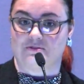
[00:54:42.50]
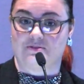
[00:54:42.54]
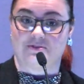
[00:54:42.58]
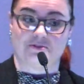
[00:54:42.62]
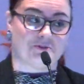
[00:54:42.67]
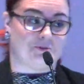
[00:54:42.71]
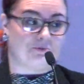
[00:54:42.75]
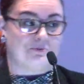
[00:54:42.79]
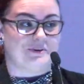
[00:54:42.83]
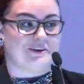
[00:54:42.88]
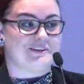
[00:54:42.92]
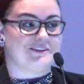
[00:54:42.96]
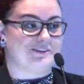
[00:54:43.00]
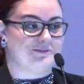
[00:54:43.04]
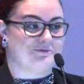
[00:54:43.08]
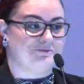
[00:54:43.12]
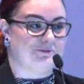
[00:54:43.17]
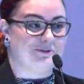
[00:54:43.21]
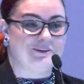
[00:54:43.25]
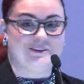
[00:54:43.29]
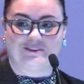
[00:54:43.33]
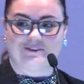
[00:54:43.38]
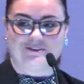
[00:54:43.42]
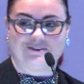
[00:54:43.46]
So we
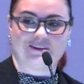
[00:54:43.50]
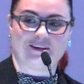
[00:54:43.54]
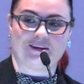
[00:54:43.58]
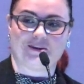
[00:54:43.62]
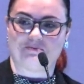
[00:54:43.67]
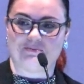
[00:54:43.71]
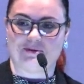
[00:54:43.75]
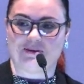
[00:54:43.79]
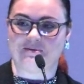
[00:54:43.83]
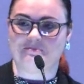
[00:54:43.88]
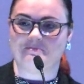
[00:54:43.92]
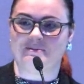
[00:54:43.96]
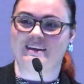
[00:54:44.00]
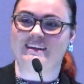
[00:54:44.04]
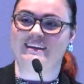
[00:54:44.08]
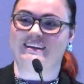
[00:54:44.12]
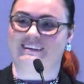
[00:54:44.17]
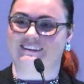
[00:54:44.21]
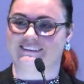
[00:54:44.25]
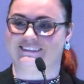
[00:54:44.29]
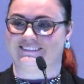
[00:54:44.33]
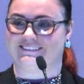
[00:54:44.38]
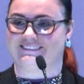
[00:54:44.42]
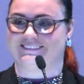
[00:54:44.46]
learned how to make a
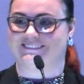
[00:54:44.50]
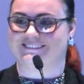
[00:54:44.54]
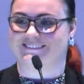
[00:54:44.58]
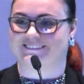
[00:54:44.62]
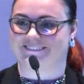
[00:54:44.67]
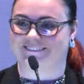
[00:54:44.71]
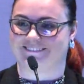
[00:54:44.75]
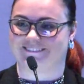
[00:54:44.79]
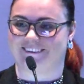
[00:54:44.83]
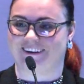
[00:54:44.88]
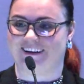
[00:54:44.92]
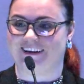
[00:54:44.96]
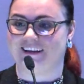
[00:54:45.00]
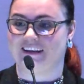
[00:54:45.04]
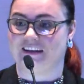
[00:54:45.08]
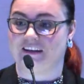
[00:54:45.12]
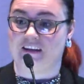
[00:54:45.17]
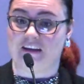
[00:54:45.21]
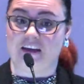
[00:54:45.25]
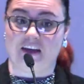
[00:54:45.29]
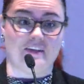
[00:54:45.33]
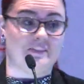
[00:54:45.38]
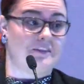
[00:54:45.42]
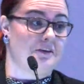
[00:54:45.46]
bed, right?
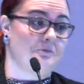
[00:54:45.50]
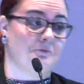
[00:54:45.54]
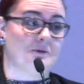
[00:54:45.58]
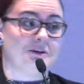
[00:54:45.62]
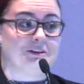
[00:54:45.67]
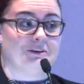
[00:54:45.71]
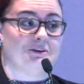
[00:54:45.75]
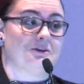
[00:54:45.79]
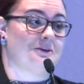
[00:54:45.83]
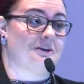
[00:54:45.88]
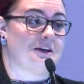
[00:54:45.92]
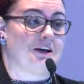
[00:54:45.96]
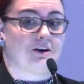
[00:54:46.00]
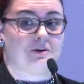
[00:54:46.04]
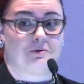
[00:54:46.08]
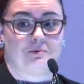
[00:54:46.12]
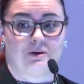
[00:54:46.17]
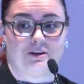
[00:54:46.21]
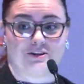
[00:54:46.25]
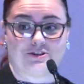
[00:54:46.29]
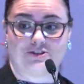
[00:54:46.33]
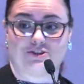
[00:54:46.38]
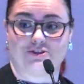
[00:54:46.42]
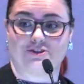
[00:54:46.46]
And then we learned how to
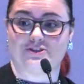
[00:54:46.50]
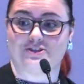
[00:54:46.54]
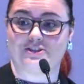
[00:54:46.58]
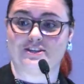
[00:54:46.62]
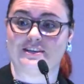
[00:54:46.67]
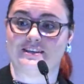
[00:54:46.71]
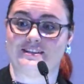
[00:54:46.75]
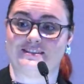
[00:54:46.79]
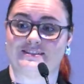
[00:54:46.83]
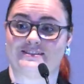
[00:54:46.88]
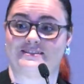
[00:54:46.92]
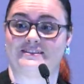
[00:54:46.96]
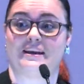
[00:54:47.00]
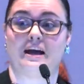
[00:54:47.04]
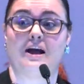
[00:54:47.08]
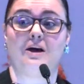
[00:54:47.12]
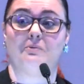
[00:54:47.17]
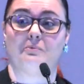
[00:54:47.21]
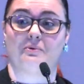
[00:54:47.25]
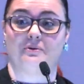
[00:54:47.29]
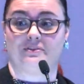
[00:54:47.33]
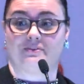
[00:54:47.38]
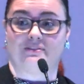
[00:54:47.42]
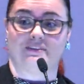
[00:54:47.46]
wash our sheets,
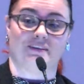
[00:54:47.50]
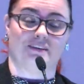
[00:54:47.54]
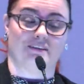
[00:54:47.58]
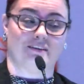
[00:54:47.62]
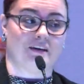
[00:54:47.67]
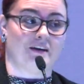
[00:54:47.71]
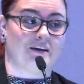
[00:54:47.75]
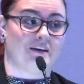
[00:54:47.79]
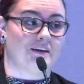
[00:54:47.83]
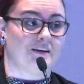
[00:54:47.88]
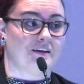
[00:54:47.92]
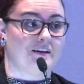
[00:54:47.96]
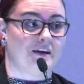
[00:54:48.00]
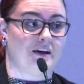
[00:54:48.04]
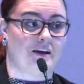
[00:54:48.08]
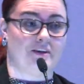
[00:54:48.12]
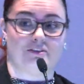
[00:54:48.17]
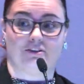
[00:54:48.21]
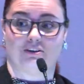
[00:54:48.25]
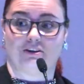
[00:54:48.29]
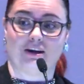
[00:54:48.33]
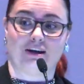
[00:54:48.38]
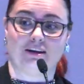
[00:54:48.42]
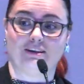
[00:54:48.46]
not with the
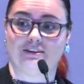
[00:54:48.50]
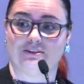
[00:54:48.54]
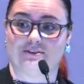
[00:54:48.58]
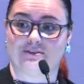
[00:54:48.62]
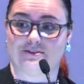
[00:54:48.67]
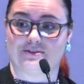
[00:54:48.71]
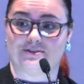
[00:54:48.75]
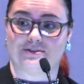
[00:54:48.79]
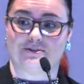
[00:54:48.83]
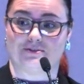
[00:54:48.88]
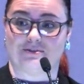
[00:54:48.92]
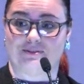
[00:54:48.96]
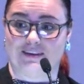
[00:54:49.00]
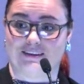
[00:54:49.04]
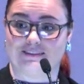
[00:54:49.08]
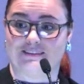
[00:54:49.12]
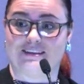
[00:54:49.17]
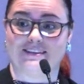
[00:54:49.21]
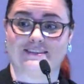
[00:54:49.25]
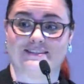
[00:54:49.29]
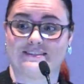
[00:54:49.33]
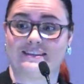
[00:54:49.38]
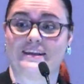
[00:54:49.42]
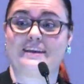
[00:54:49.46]
other colors, so that
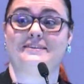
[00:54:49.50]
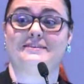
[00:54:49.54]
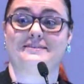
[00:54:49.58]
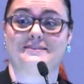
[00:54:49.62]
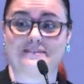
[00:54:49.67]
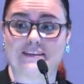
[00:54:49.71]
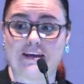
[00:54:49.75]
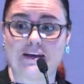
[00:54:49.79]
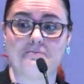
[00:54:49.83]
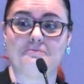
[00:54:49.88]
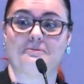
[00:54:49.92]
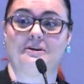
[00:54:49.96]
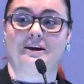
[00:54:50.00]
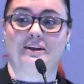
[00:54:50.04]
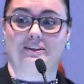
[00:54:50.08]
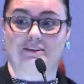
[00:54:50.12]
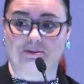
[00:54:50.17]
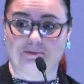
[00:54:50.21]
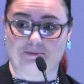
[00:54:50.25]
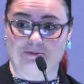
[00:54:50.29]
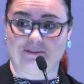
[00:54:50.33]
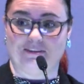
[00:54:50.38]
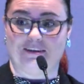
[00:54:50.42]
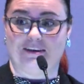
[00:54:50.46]
they stay the same
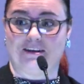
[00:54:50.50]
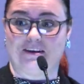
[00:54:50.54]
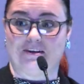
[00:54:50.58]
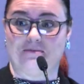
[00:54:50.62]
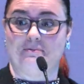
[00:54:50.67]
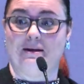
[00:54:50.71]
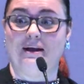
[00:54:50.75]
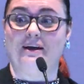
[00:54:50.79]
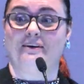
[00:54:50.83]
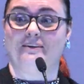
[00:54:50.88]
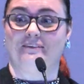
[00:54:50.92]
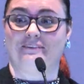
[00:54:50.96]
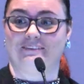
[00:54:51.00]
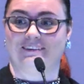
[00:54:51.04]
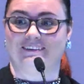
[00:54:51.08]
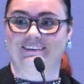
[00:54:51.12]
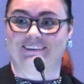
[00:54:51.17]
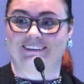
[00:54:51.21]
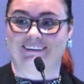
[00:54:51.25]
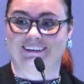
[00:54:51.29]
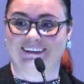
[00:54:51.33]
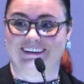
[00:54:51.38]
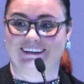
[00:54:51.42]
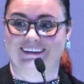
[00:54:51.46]
color when they come out,
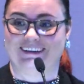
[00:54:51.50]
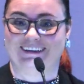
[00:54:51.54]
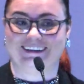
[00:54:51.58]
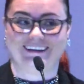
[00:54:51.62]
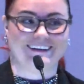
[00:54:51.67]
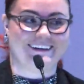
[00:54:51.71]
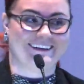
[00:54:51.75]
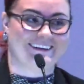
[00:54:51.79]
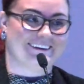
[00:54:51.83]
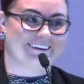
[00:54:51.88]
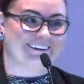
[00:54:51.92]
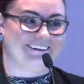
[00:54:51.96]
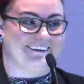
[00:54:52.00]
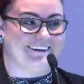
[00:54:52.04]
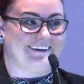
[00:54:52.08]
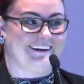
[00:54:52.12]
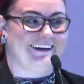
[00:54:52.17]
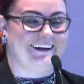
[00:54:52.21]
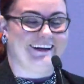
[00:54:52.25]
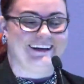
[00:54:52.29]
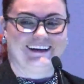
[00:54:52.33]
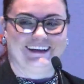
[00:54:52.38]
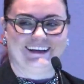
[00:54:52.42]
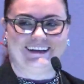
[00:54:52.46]

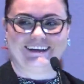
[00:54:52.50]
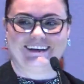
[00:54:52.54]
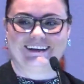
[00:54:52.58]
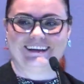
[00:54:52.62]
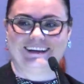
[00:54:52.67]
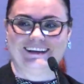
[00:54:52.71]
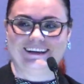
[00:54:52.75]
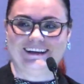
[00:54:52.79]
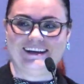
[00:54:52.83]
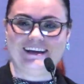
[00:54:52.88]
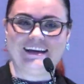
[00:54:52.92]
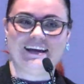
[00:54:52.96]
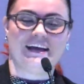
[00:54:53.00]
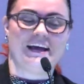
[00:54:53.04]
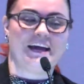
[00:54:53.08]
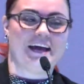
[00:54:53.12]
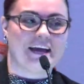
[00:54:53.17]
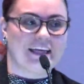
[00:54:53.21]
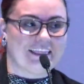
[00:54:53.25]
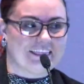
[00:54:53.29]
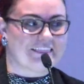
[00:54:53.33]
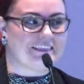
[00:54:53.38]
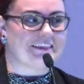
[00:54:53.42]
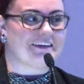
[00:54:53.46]
right?
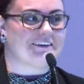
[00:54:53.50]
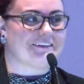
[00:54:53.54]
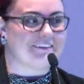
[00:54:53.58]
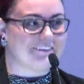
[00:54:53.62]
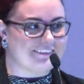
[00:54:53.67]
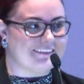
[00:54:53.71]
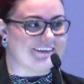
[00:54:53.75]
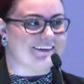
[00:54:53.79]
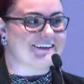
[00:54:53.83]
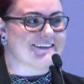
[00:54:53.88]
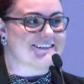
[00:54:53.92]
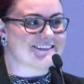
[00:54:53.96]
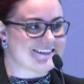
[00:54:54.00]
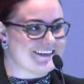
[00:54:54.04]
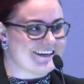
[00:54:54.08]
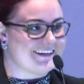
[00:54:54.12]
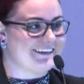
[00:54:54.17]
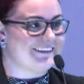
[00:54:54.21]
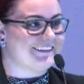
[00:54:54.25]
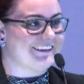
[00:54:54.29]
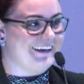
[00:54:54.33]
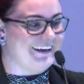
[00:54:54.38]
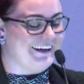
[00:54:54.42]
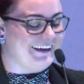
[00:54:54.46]
Little things
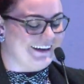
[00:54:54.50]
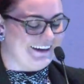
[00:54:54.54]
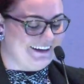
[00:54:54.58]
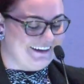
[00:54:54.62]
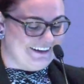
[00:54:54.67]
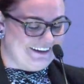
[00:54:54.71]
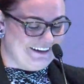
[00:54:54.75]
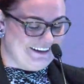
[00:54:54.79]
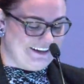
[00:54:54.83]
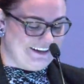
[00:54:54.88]
like that.